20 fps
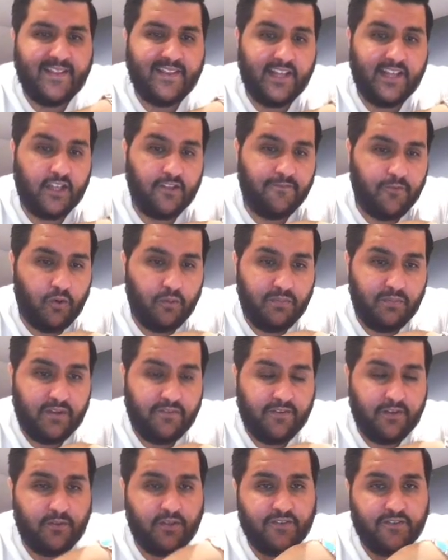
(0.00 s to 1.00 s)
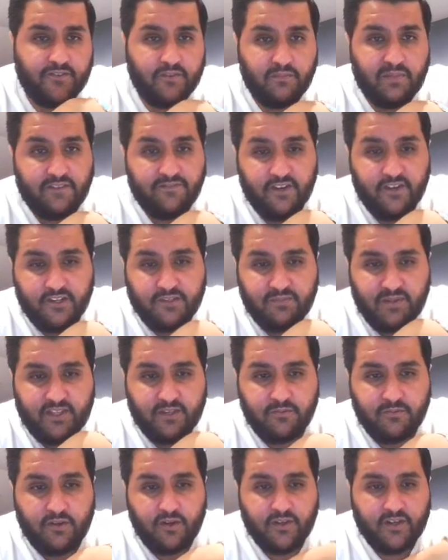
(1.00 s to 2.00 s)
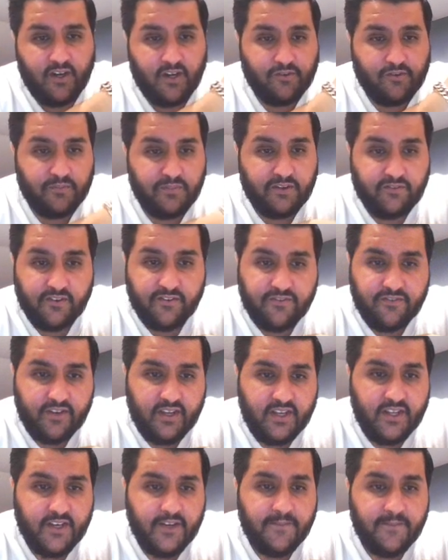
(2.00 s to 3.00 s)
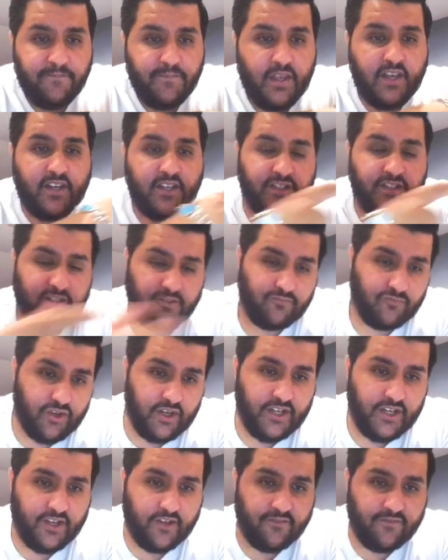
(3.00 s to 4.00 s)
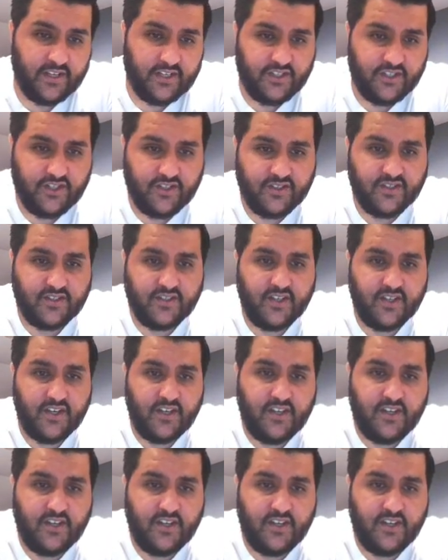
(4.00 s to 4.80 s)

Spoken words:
Now, the four midfielders for me, if I was playing the wild card, would be Rafinha. Some really good fixtures.